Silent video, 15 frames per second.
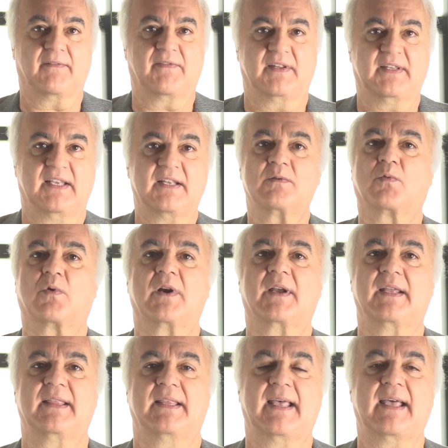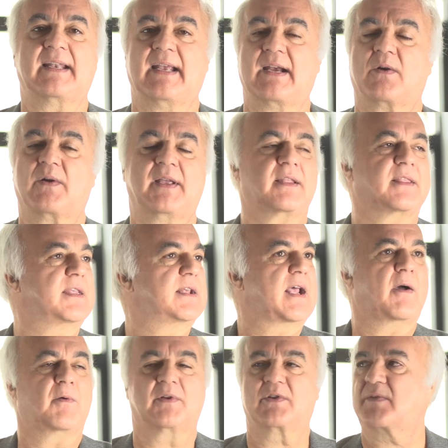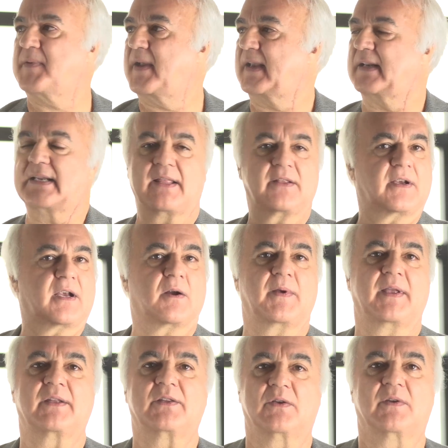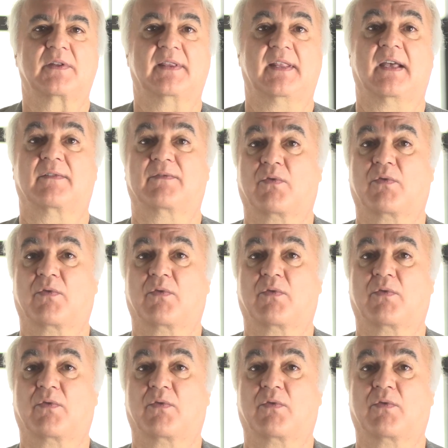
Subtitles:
If it didn't work in that area, then I would pick another area and do it then.